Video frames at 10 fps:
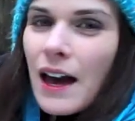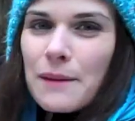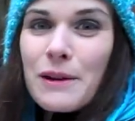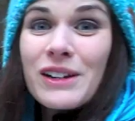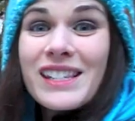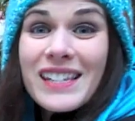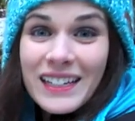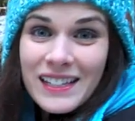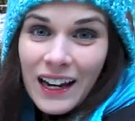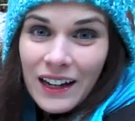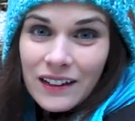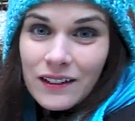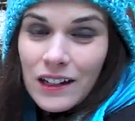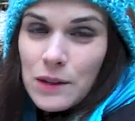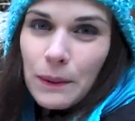about a 6-second
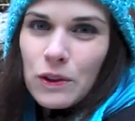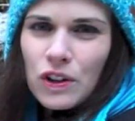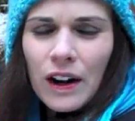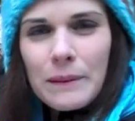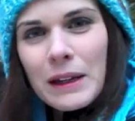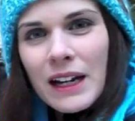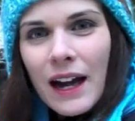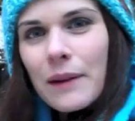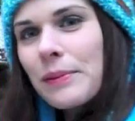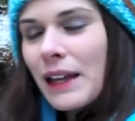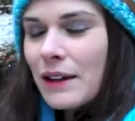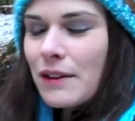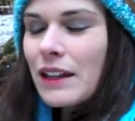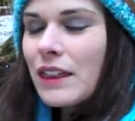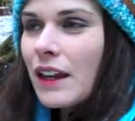exposure, and I'm going to kind of play
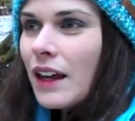with